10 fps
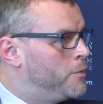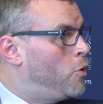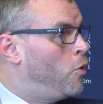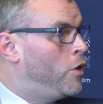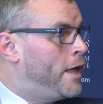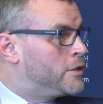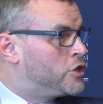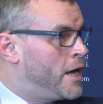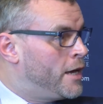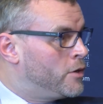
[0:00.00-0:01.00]
all that
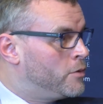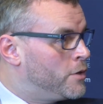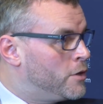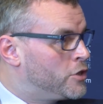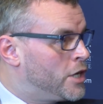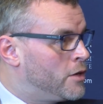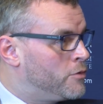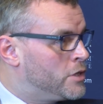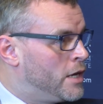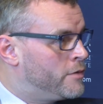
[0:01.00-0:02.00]
shale, those shale
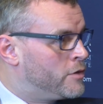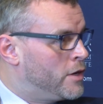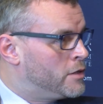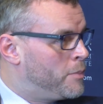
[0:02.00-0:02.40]
reserves are under